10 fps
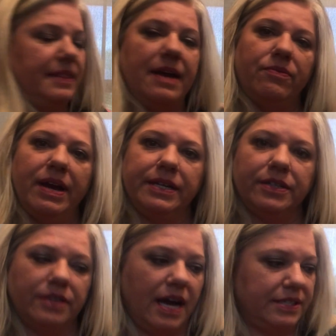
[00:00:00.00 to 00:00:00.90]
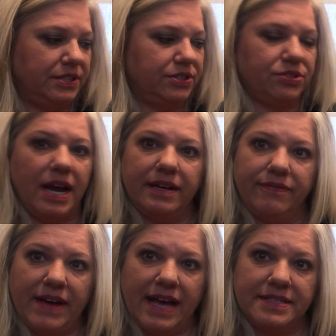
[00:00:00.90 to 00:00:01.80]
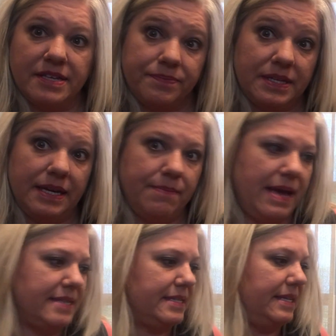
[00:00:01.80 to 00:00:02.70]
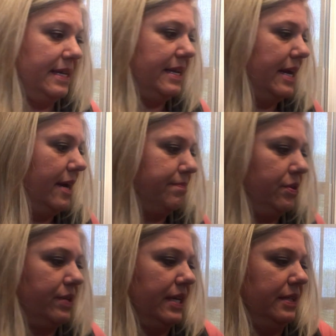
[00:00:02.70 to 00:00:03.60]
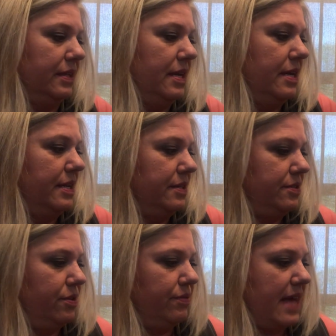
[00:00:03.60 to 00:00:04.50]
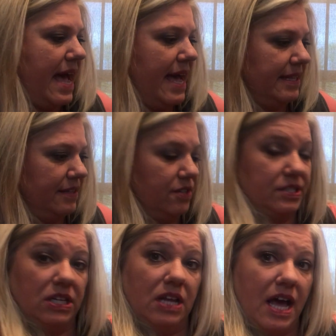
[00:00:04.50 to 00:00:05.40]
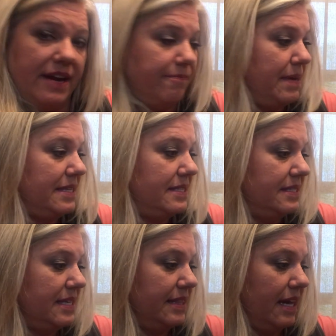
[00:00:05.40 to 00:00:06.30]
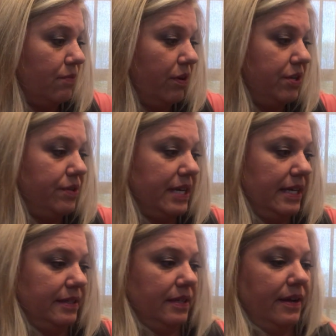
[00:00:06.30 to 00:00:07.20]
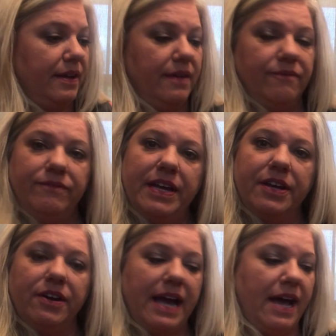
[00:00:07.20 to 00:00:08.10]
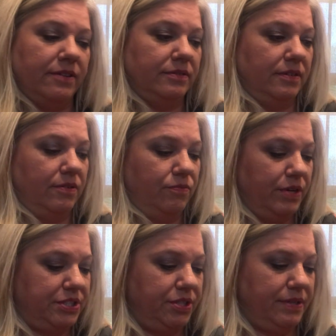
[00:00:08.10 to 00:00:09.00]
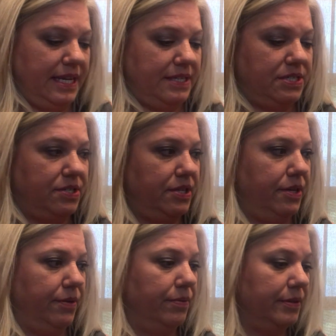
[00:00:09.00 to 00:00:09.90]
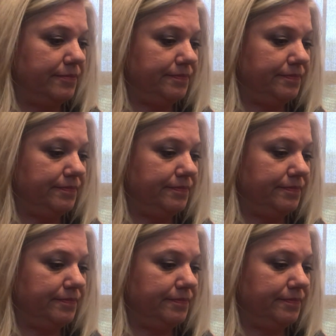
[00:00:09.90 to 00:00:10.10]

That way you're not just trying to find something and messing it up. You can do that, and there's a lot of pieces in there where you can figure out what you need to do.